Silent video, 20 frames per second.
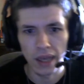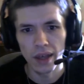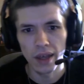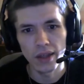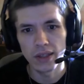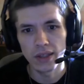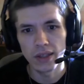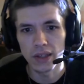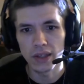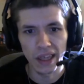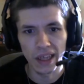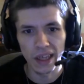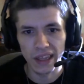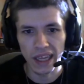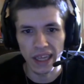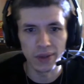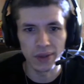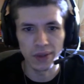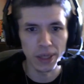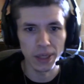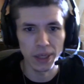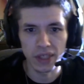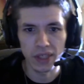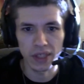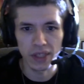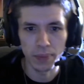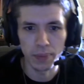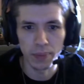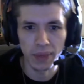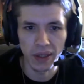So like that was like a
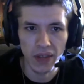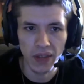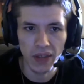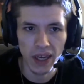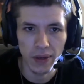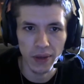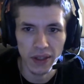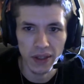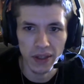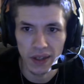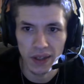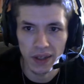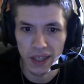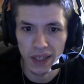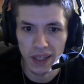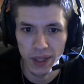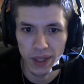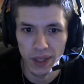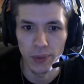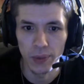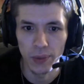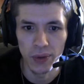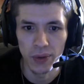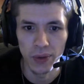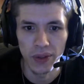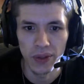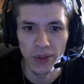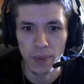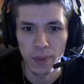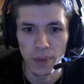big thing right there that he was able to win
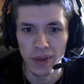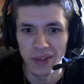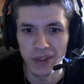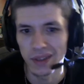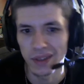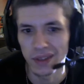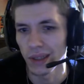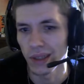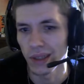that mentally.